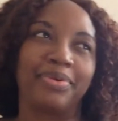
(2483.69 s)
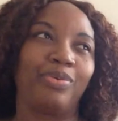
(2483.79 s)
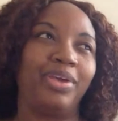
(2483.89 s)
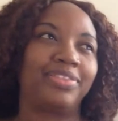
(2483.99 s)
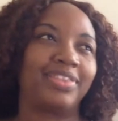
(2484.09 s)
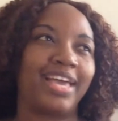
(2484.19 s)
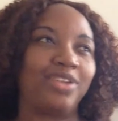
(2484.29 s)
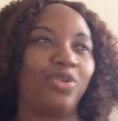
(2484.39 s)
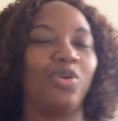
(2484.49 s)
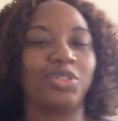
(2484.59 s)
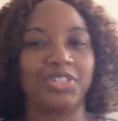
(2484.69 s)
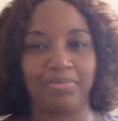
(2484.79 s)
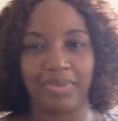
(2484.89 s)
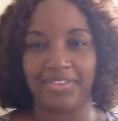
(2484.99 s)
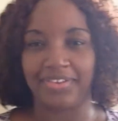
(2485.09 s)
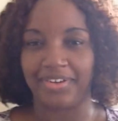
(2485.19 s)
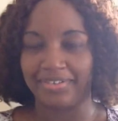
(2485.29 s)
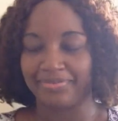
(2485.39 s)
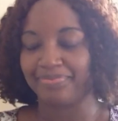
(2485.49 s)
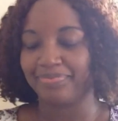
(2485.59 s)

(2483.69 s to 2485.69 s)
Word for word: with an older mother,